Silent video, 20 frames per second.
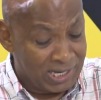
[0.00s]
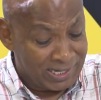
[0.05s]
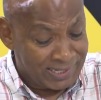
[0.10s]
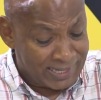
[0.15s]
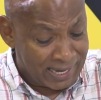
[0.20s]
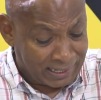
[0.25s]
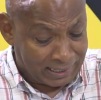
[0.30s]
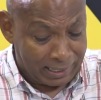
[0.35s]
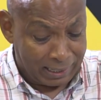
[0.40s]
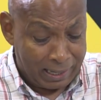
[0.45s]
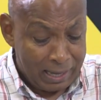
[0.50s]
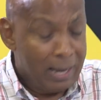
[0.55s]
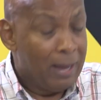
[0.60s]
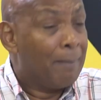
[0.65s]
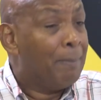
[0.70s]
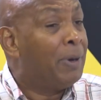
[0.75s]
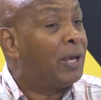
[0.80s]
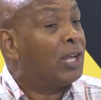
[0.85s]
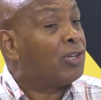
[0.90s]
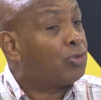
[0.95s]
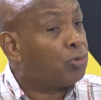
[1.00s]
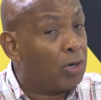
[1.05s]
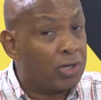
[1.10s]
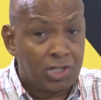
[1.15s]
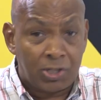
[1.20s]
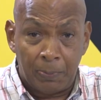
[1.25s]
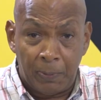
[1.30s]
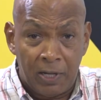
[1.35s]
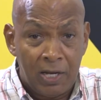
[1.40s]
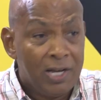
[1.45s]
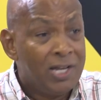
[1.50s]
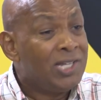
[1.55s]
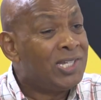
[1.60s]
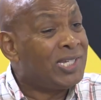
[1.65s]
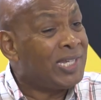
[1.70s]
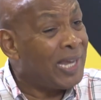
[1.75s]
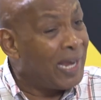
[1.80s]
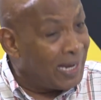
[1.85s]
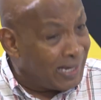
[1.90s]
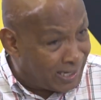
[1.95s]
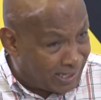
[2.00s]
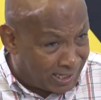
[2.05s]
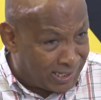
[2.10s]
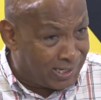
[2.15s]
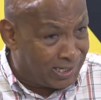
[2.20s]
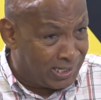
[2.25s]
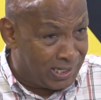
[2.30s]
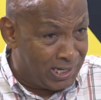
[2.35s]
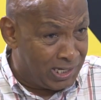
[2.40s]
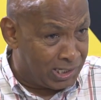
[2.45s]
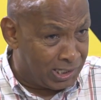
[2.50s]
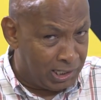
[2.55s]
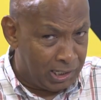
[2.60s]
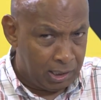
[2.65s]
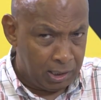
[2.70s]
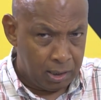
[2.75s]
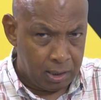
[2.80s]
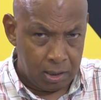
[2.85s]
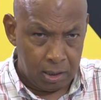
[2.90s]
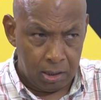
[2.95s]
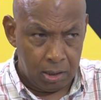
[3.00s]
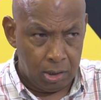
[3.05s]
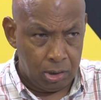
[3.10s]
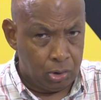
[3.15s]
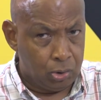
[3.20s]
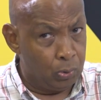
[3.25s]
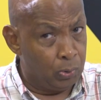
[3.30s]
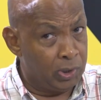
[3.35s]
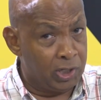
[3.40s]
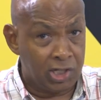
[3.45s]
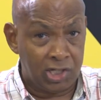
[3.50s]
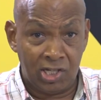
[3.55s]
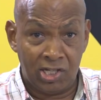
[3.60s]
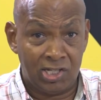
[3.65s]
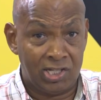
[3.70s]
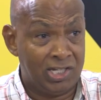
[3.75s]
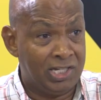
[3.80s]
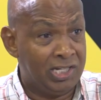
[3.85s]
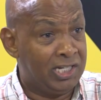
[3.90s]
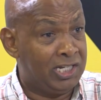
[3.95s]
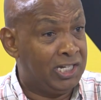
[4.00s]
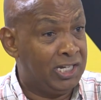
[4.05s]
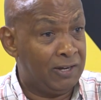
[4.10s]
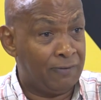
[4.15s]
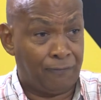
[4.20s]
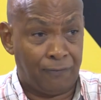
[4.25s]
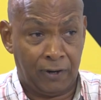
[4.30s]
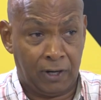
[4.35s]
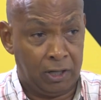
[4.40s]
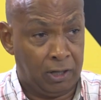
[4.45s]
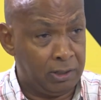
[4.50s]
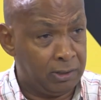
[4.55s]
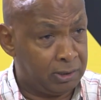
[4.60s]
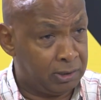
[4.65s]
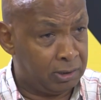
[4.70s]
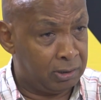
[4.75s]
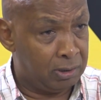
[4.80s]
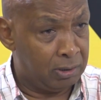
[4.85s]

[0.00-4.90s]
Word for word: the technique. Because trust me, saying it is easy, right. doing it is difficult.